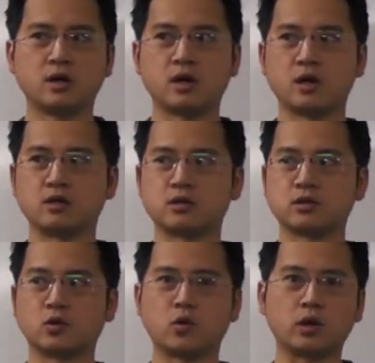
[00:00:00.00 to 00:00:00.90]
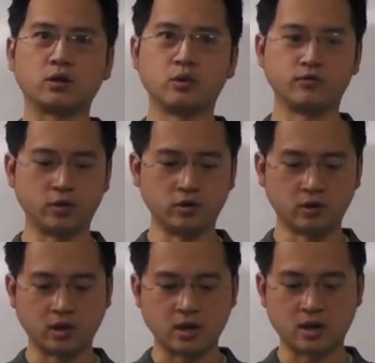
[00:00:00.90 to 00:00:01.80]
And just to quickly review
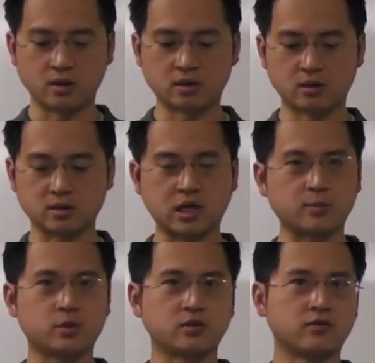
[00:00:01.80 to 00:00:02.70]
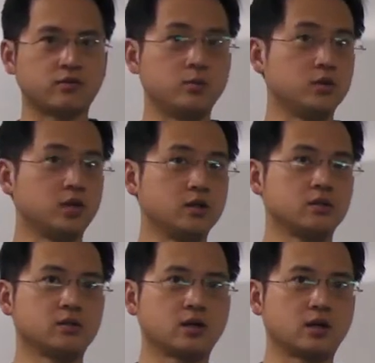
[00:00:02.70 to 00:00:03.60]
again the types of
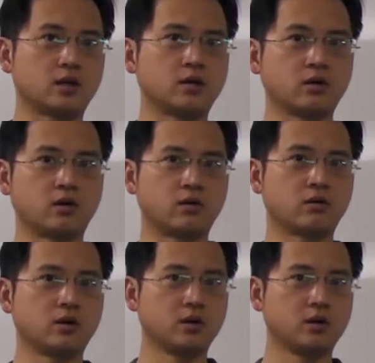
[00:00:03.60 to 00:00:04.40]
mutations that can occur.